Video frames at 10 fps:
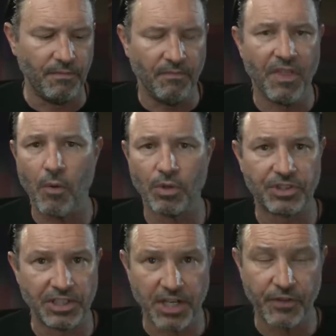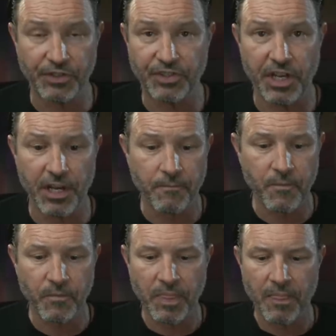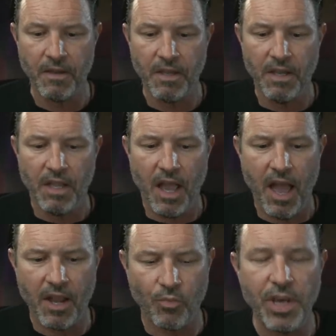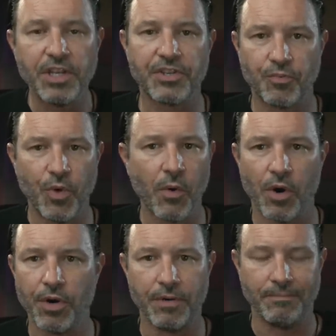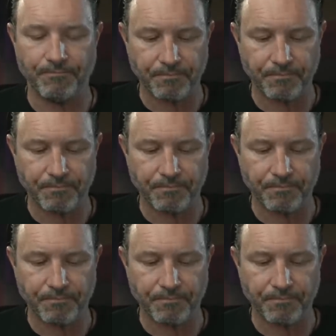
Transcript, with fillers: that was in a different city. And we just, we were hurting